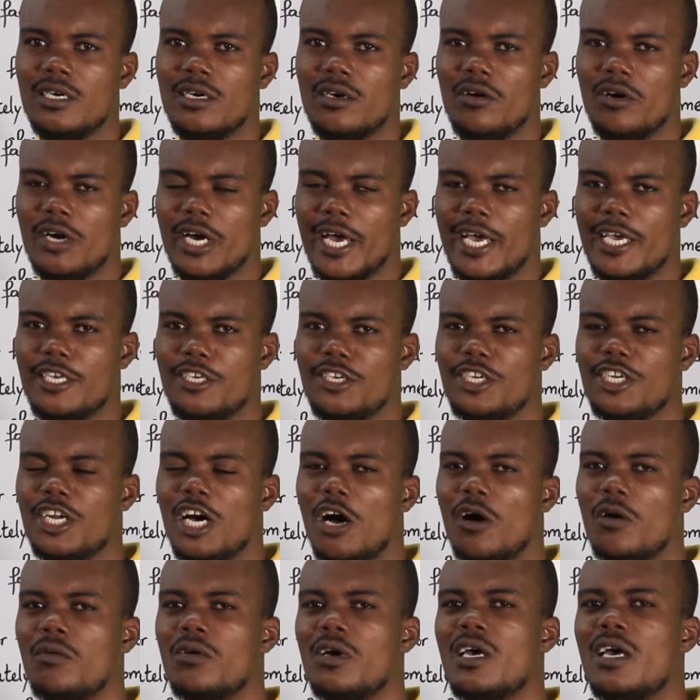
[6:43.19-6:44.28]
Okay, you
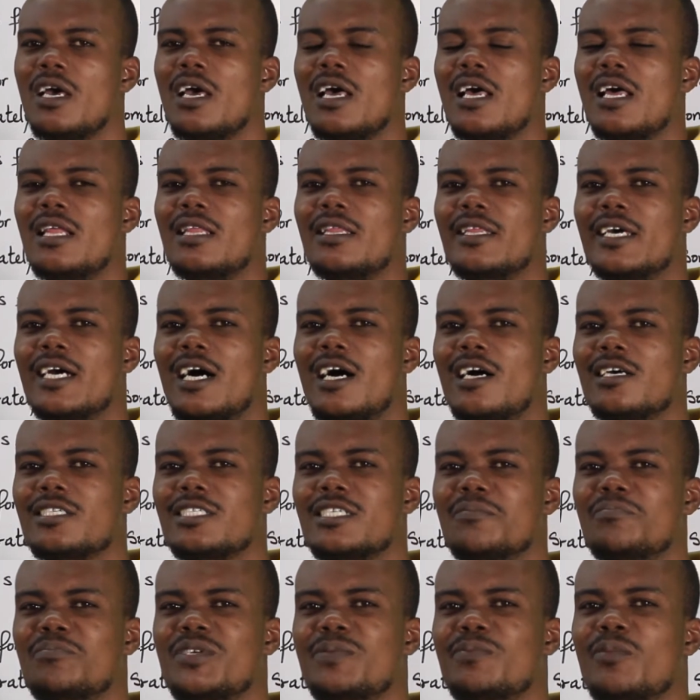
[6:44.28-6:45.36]
know, there are
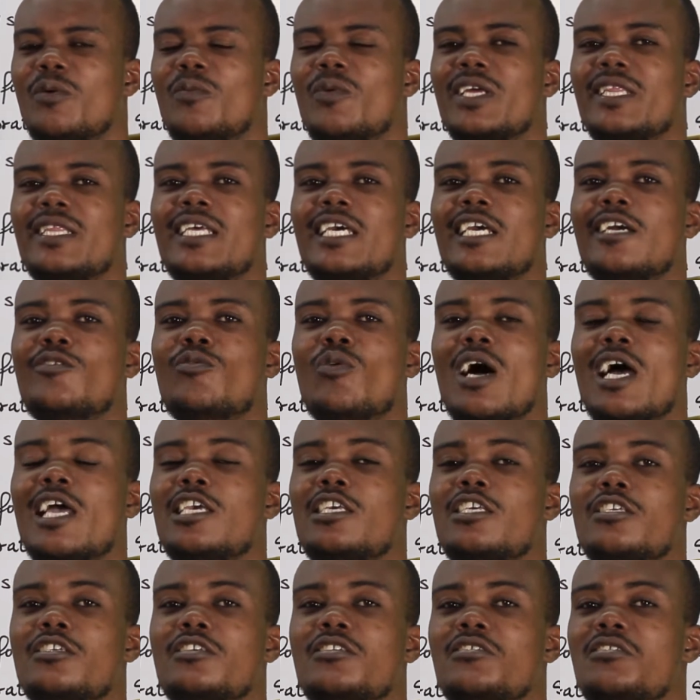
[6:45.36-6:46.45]
some people when they cry,
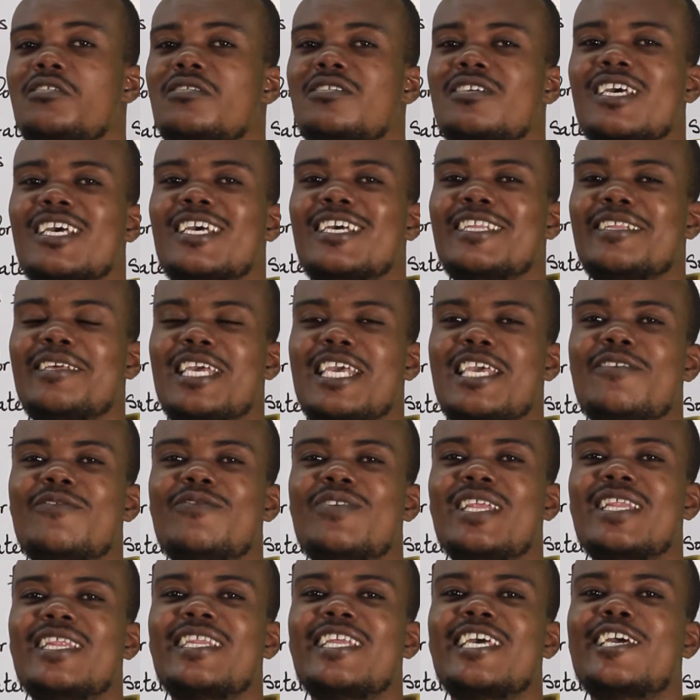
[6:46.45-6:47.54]

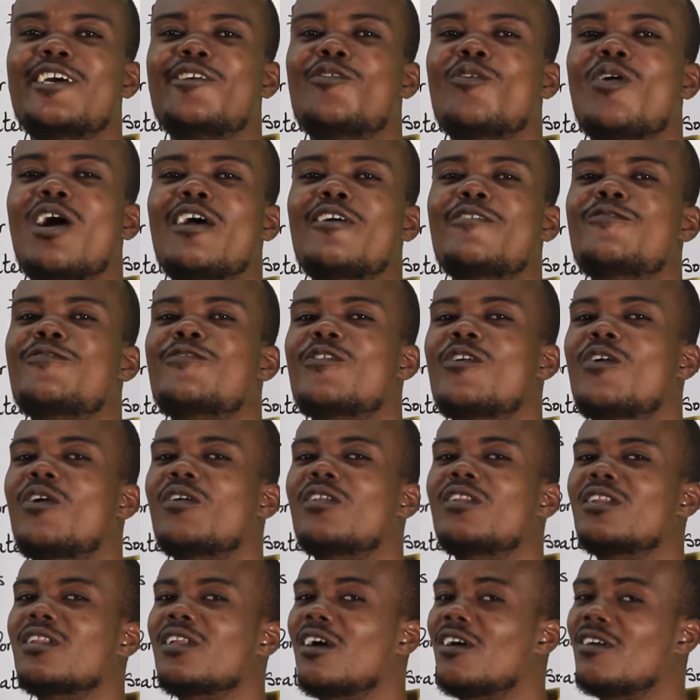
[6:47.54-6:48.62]
even they cry for a
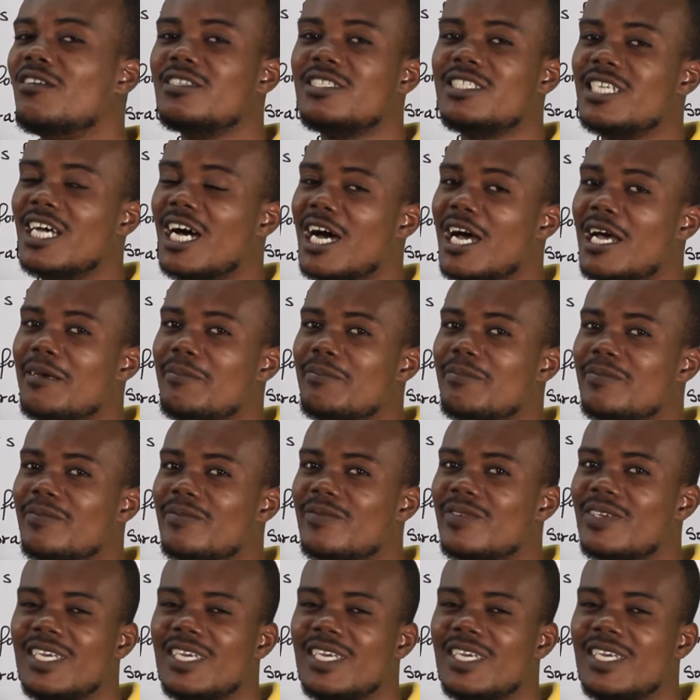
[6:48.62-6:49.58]
long time,